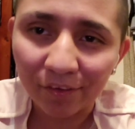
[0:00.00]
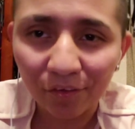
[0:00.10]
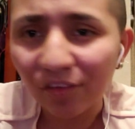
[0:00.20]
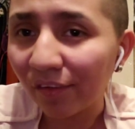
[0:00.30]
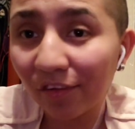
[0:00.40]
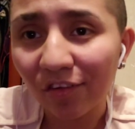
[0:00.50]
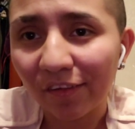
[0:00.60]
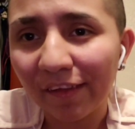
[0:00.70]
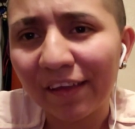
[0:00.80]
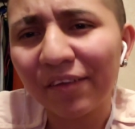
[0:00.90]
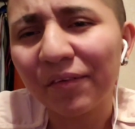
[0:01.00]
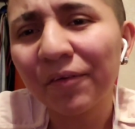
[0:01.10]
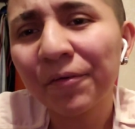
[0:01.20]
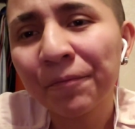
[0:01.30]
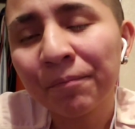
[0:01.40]
this and this and that,
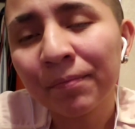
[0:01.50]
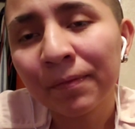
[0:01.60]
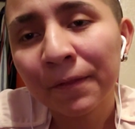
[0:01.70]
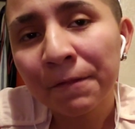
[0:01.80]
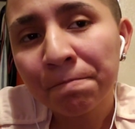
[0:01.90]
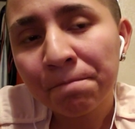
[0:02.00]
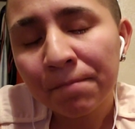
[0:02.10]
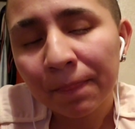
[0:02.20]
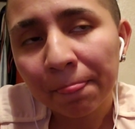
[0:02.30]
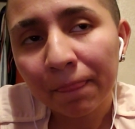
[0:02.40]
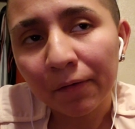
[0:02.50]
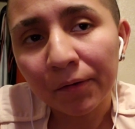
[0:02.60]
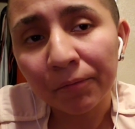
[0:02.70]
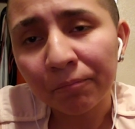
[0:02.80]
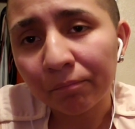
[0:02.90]
you
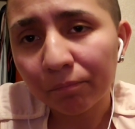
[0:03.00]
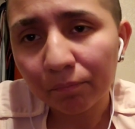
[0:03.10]
know.